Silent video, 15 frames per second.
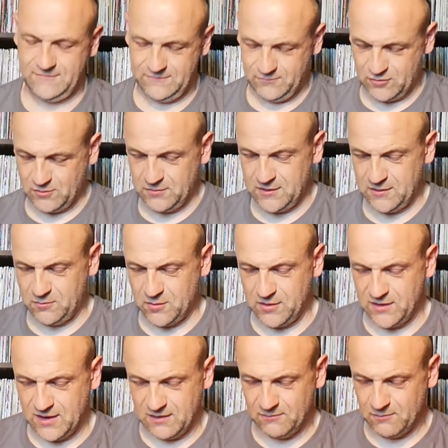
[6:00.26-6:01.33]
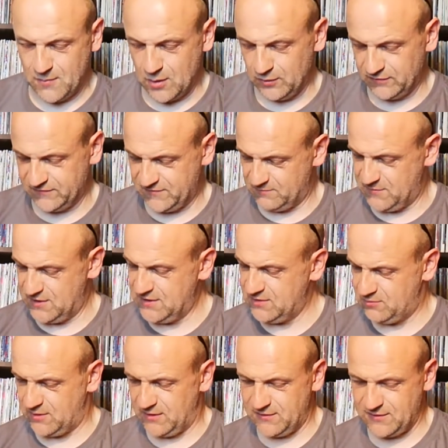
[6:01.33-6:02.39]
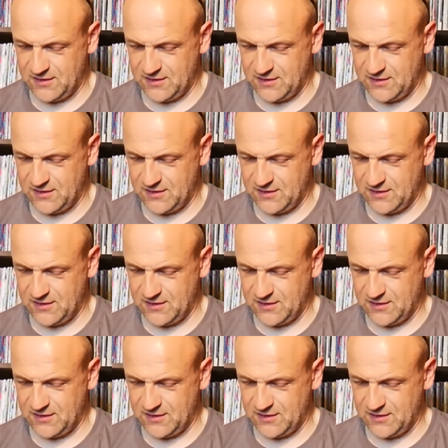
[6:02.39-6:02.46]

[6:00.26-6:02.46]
Probably the one that I'm most familiar with.